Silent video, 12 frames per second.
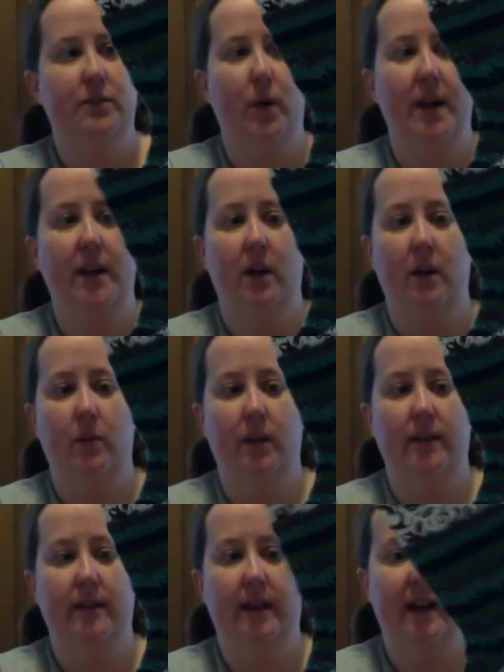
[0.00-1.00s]
white on one
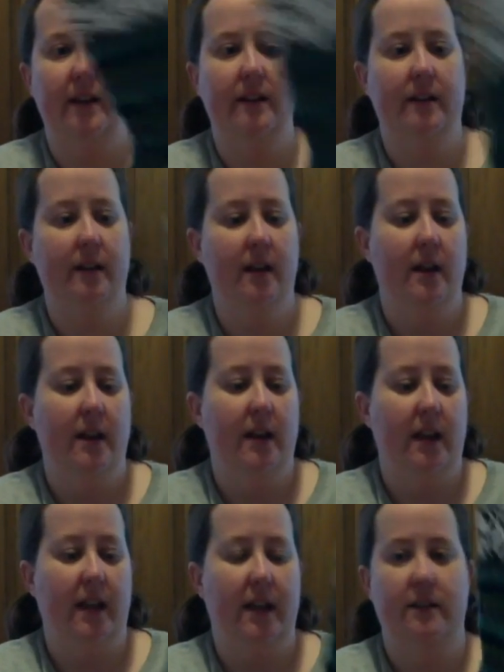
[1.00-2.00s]
side.
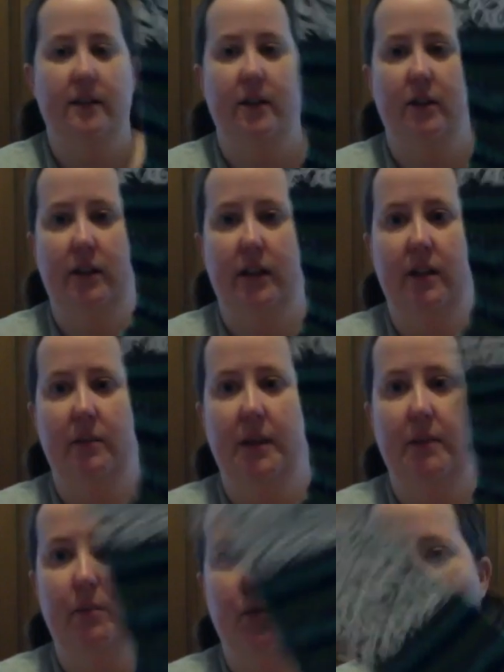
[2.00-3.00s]
And they're a little bit
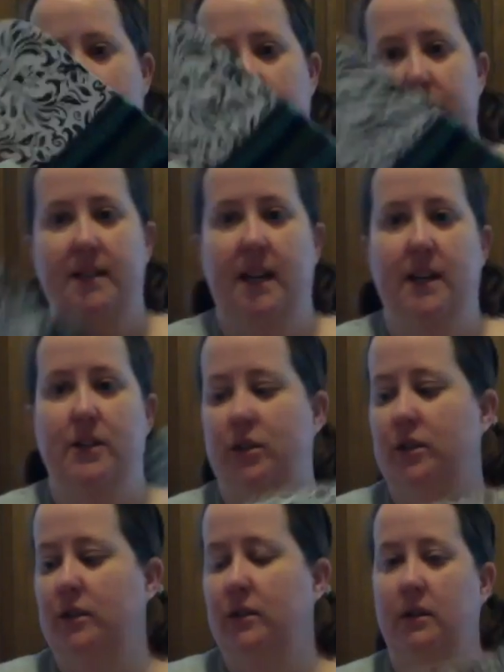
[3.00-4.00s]
more
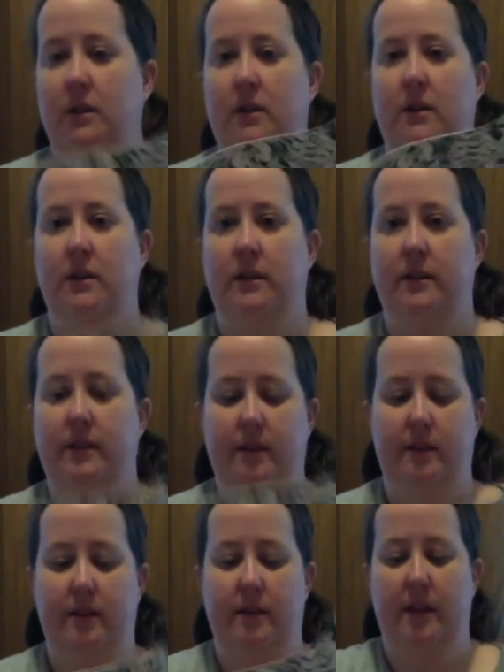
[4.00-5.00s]
substantial
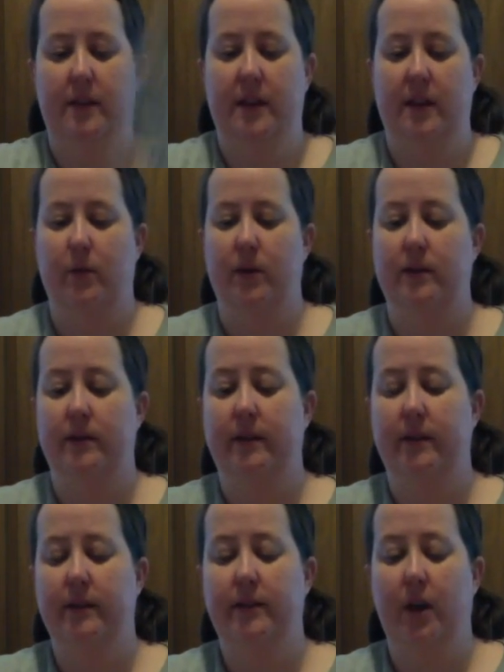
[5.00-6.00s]
than the other ones.
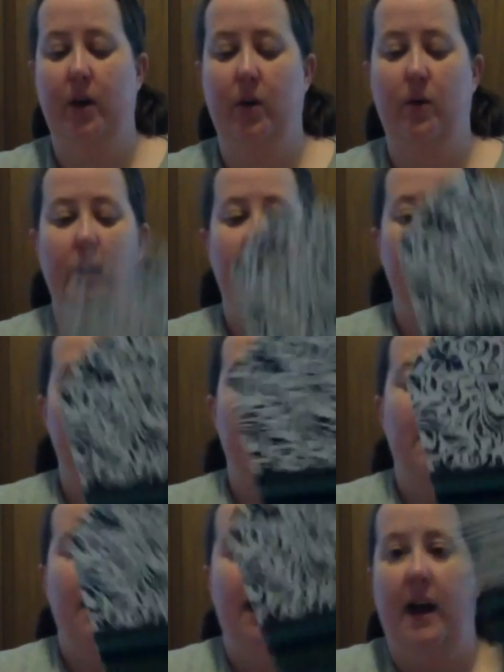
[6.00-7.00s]
So
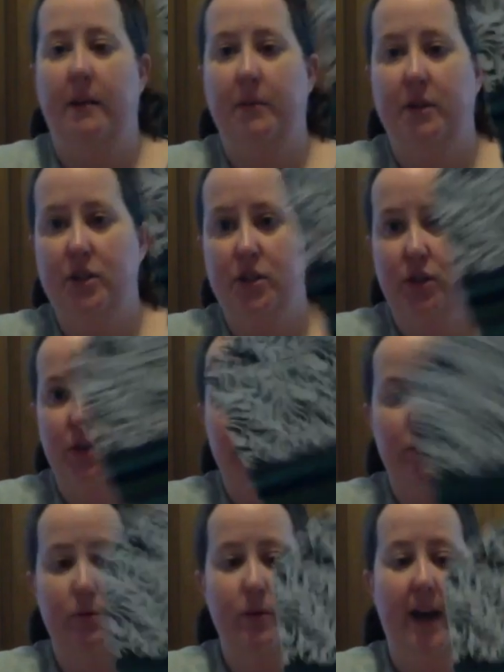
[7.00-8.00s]
I'm going to show
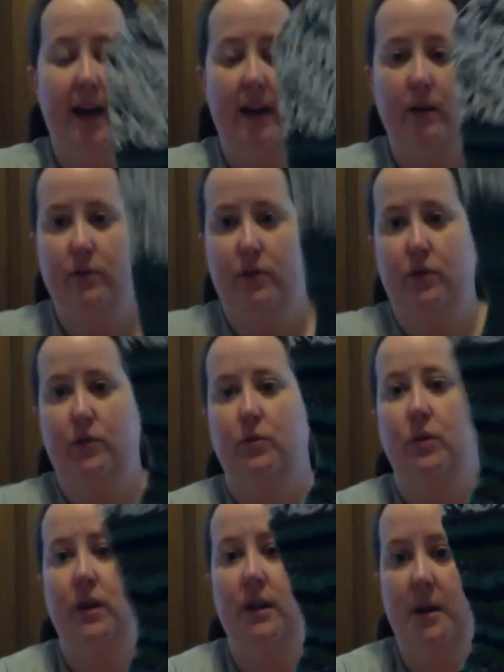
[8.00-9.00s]
you how to
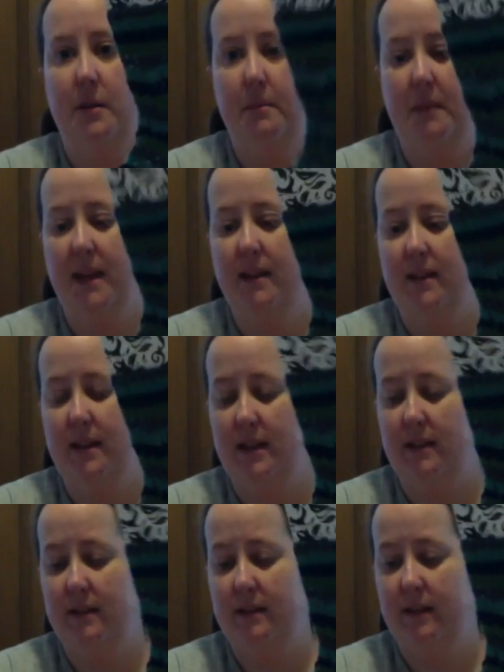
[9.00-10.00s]
make
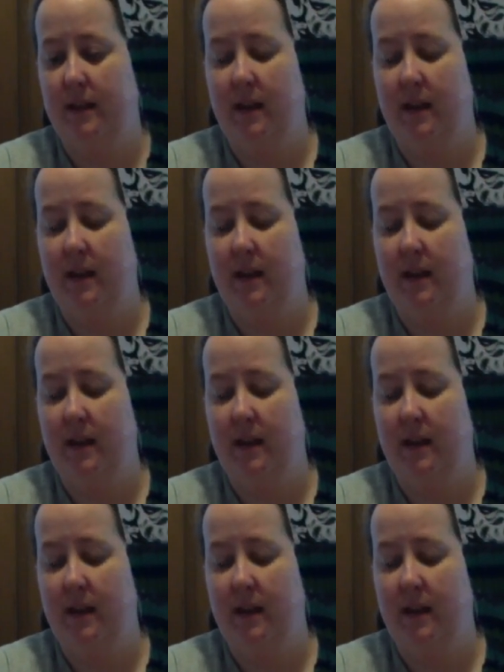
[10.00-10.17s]
these.